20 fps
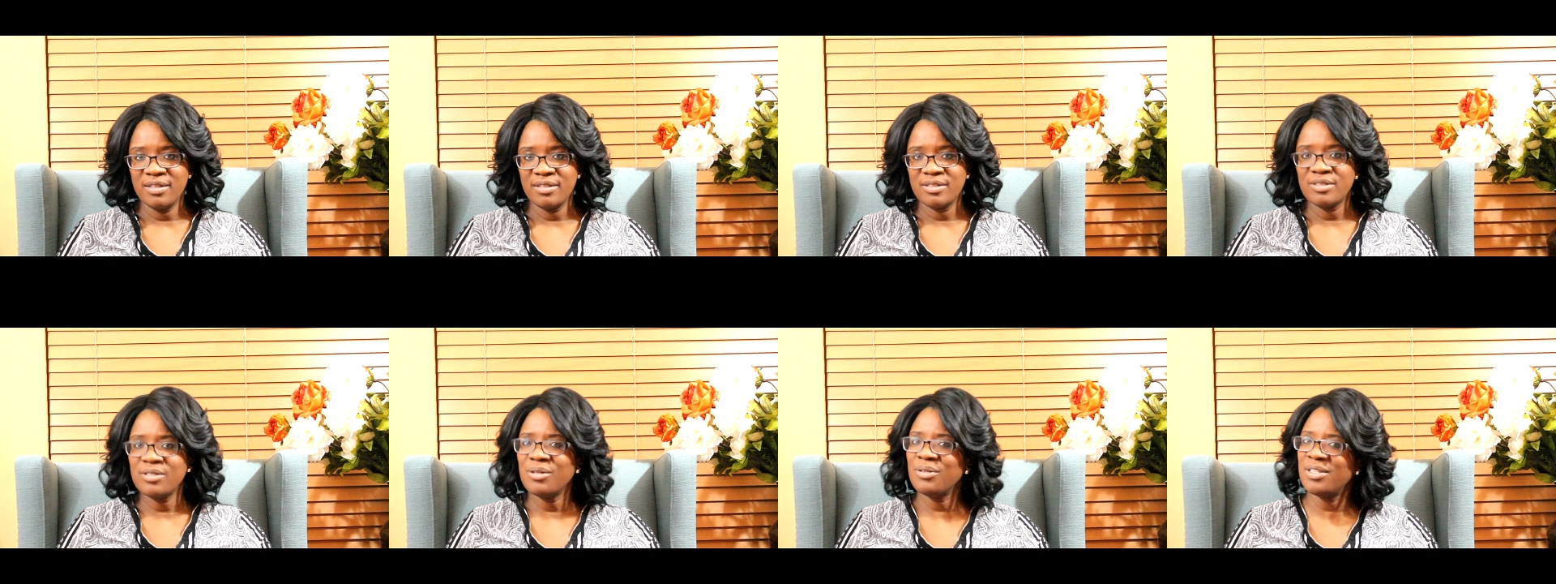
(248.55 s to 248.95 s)

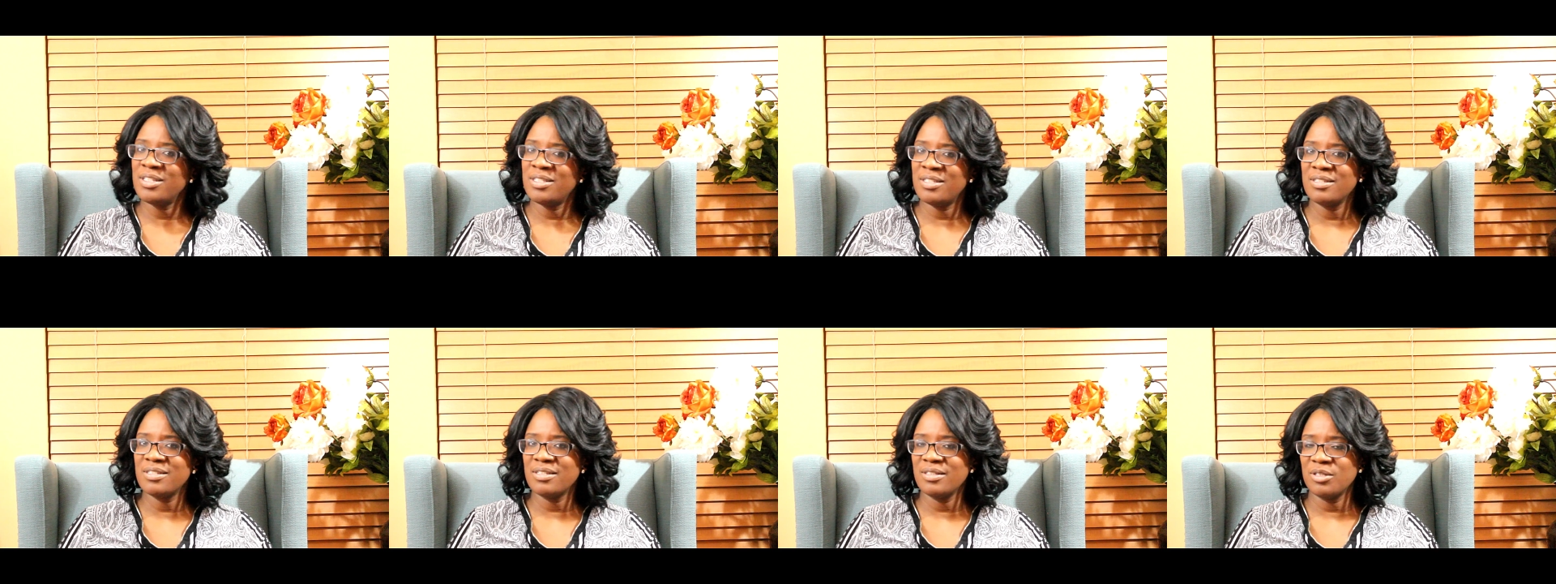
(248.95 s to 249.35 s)
So this
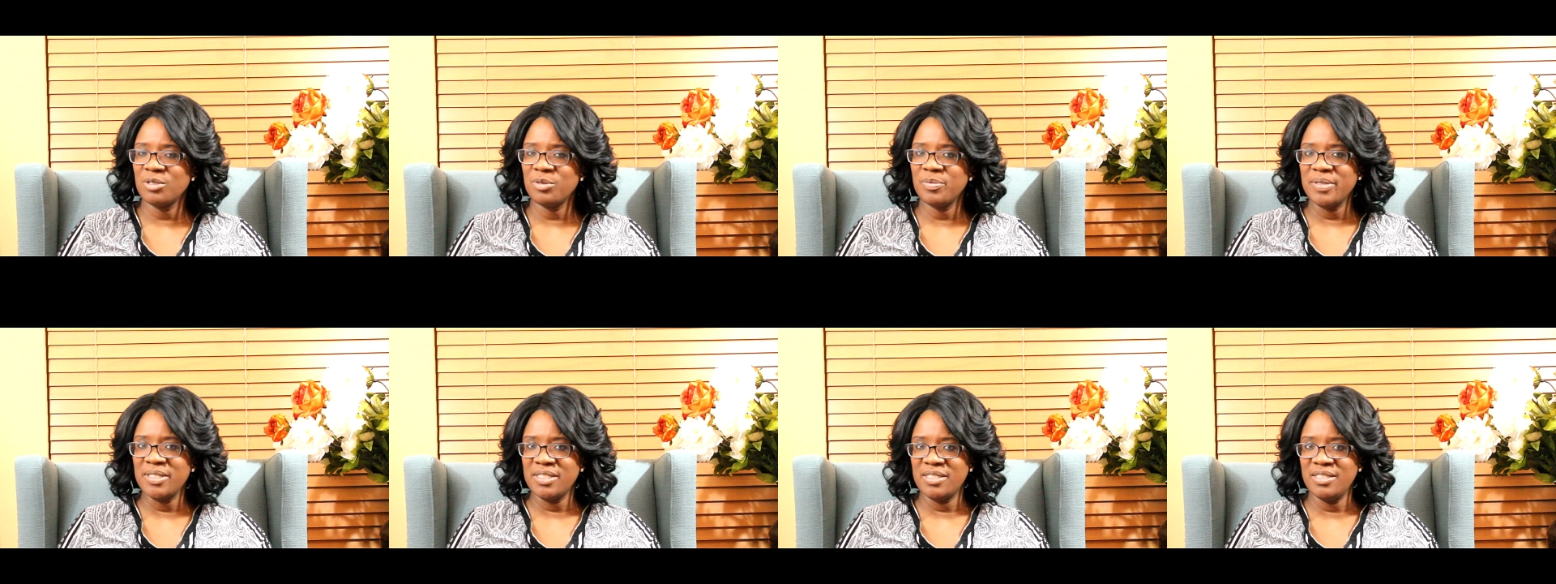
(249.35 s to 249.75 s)
is a little
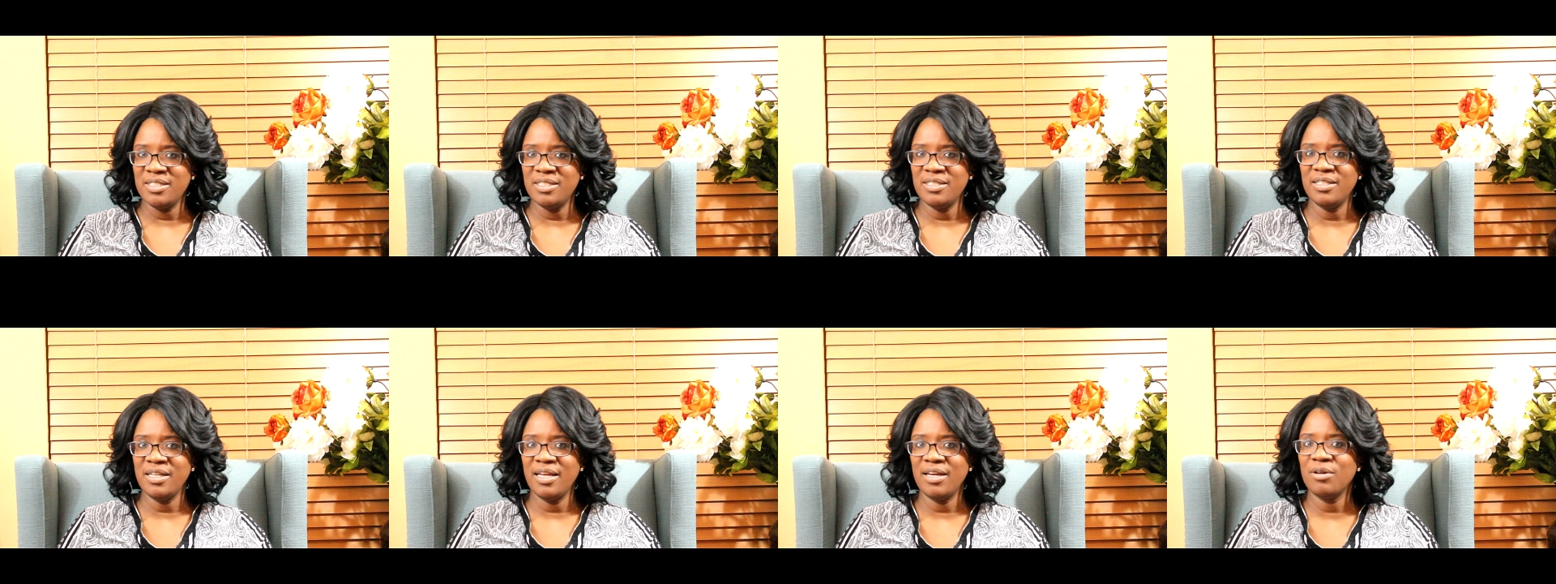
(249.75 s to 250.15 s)
bit
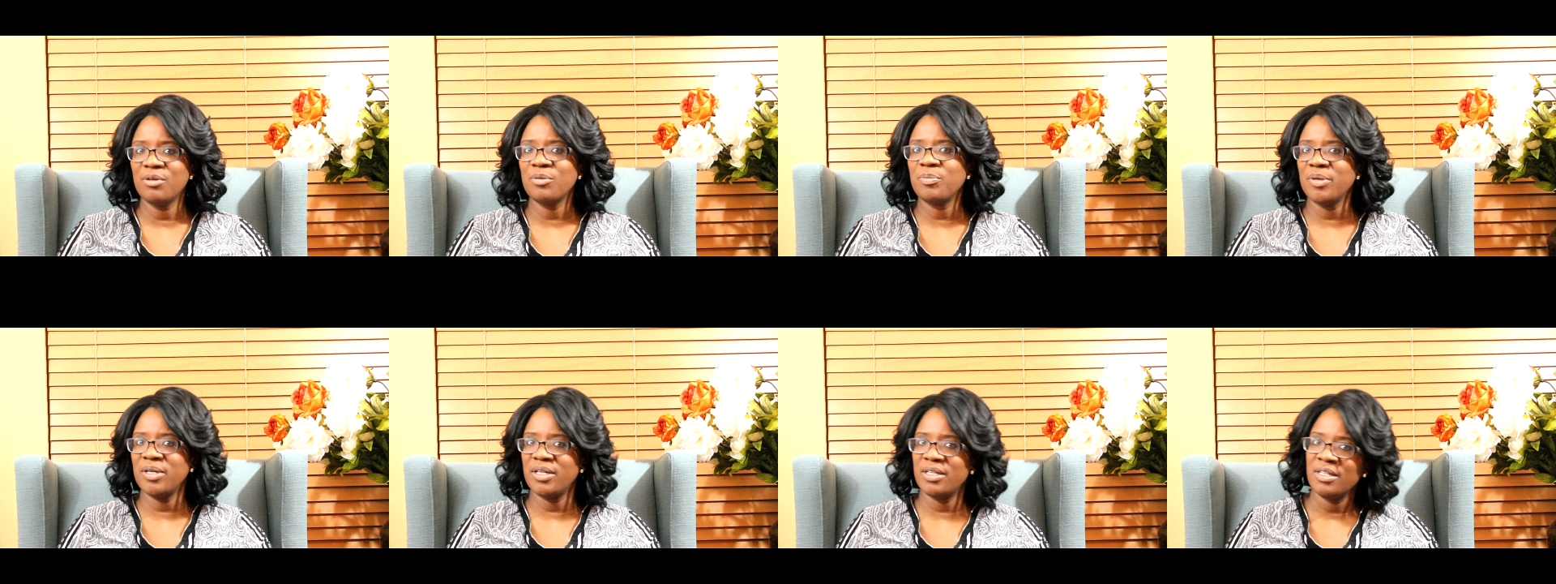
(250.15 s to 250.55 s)
detailed,
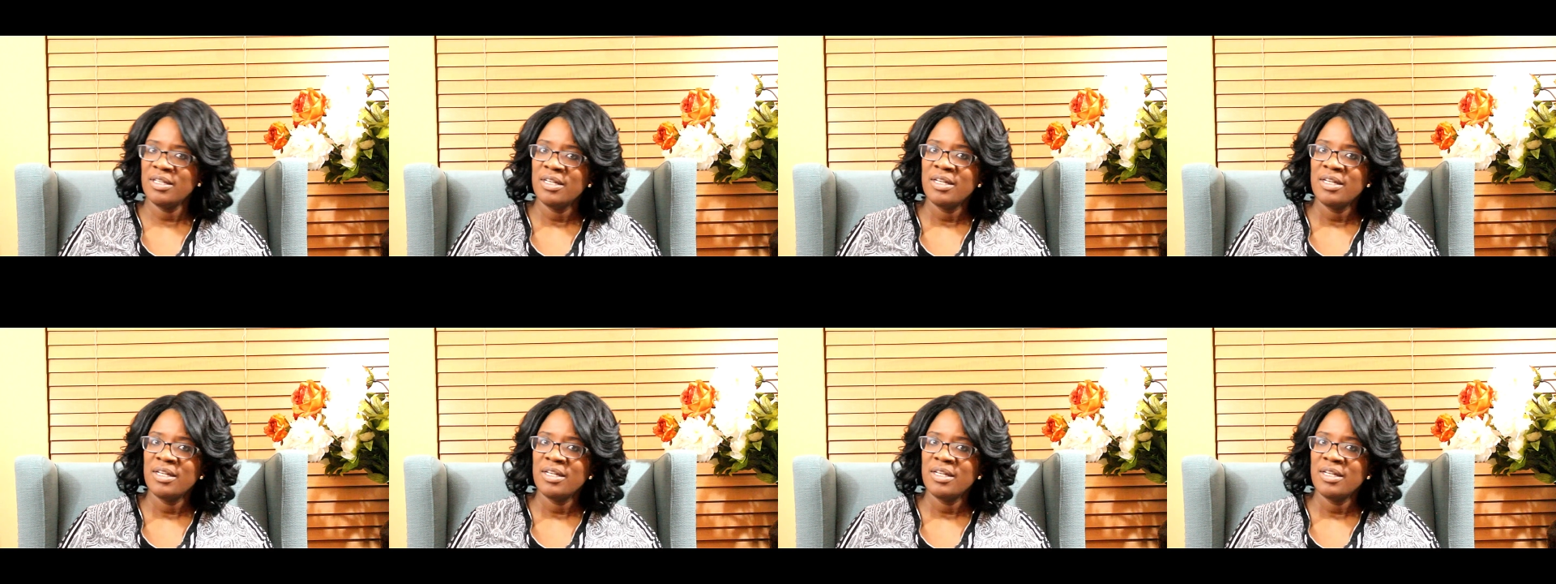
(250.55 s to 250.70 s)
but